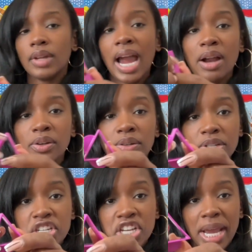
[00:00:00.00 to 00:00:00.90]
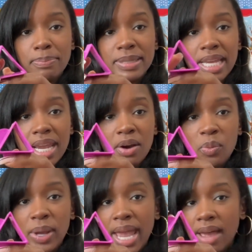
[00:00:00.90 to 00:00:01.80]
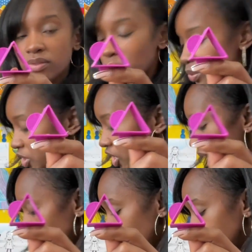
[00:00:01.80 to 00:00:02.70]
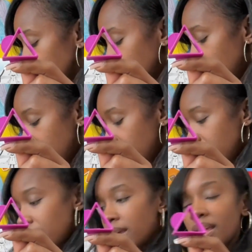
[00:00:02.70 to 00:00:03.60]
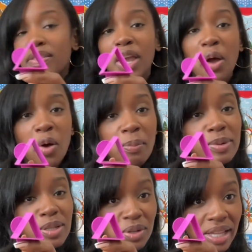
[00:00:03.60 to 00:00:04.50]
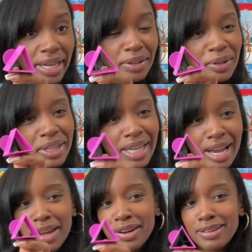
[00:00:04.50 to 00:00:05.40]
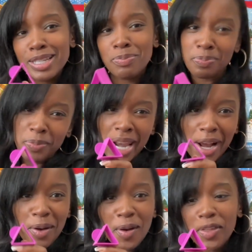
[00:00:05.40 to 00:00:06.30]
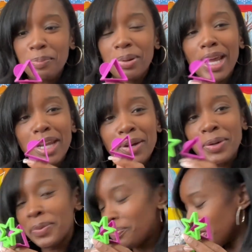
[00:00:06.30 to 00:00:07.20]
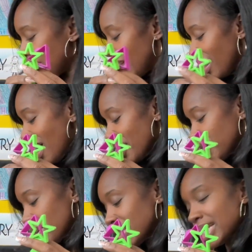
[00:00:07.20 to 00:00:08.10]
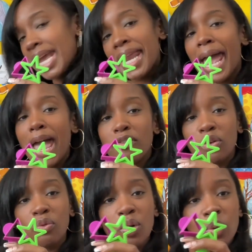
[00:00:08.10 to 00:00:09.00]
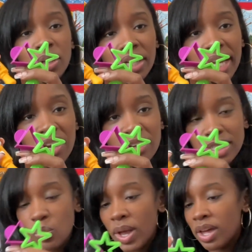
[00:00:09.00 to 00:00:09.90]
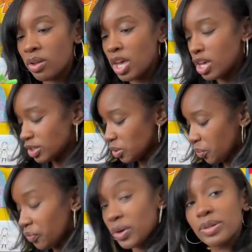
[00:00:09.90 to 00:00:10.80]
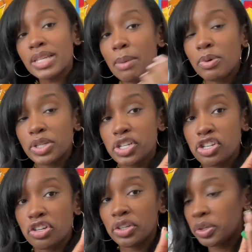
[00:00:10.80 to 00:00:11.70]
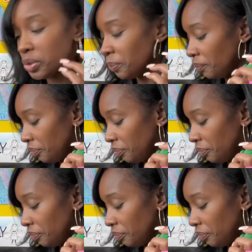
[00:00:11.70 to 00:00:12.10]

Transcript: our shapes here. We have little shapes, and they almost look like cookie cutters, but I call them Play-Doh cutters, and I have a roller here as well. So first I'm going to show you